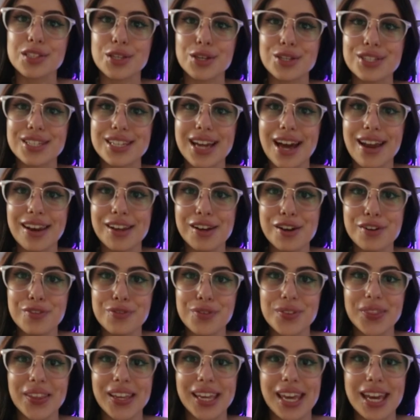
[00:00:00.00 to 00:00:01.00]
So starting off
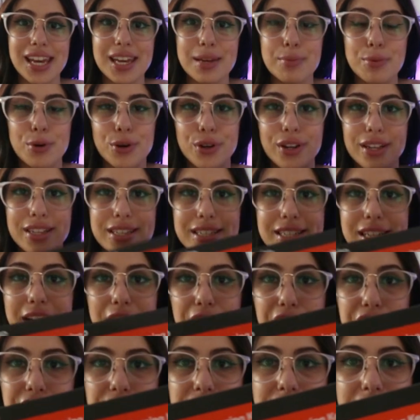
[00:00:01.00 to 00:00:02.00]
with the keyboard
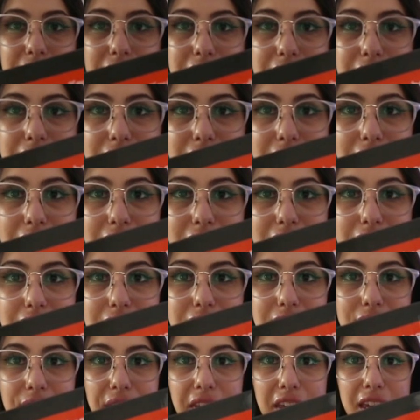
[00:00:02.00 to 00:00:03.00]
itself, this
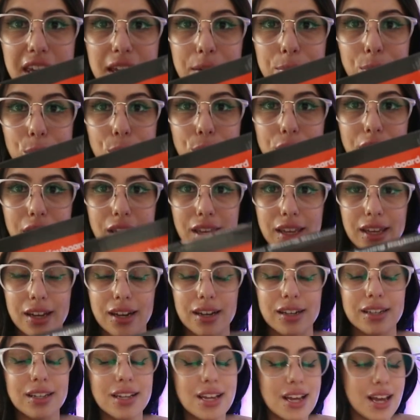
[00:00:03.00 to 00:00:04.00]
is the keyboard
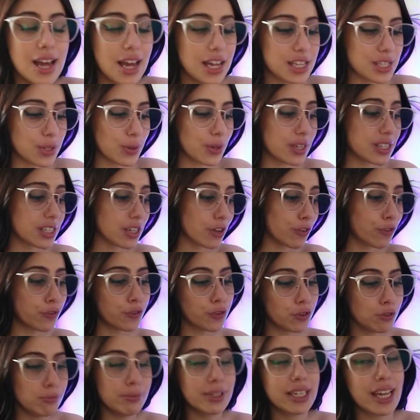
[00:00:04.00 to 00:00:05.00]
here. So it's a
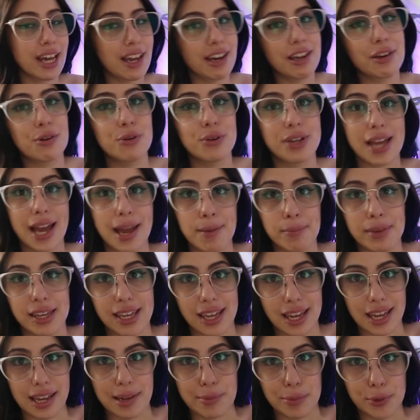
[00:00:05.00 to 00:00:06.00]
full mechanical gaming
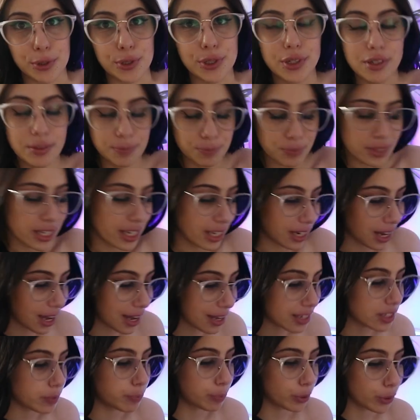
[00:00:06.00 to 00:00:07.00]
keyboard. It
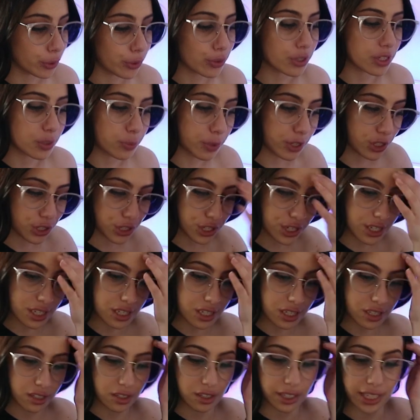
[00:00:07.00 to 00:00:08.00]
has blue
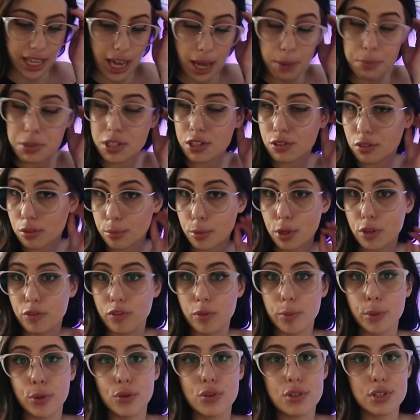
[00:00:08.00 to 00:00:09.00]
switches, the caps are
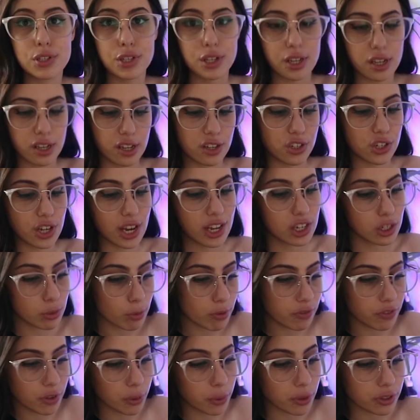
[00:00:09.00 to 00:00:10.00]
removable so you can change them
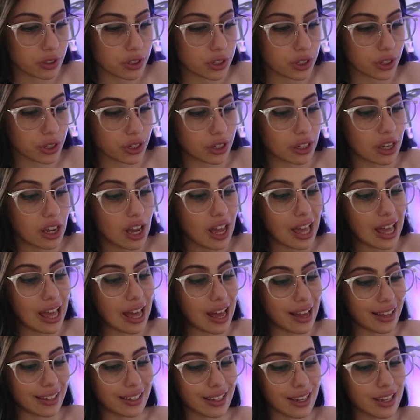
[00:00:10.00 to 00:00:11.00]
if you want to,
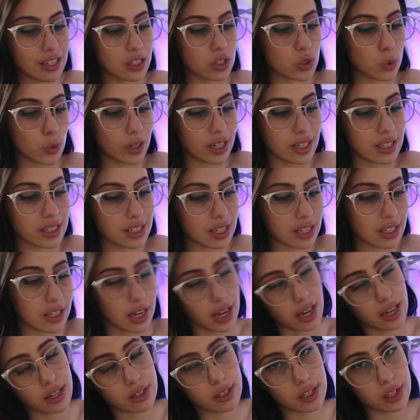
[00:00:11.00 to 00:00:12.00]
and it has 26
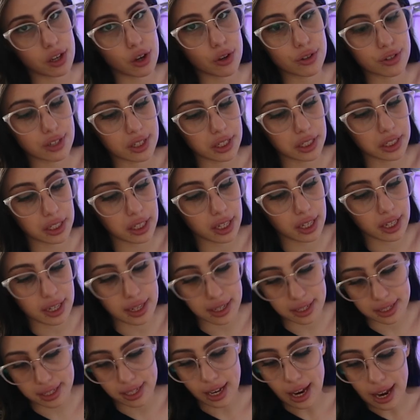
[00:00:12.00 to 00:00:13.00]
anti-ghosting
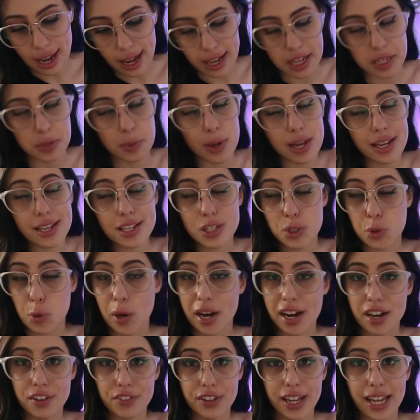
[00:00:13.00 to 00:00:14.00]
keys, as well as
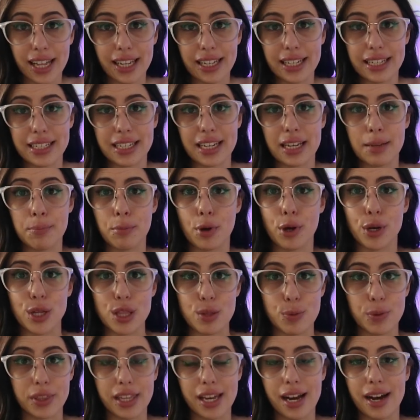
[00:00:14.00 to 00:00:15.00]
12 LED
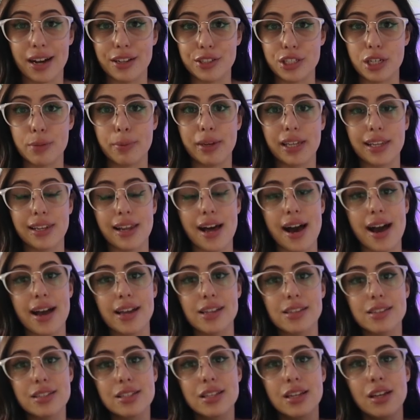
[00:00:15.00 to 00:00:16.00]
modes with the RGB
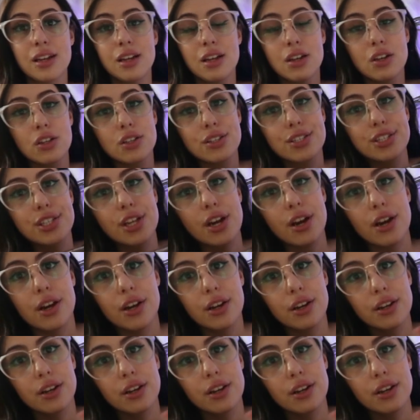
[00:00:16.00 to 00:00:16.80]
lights. So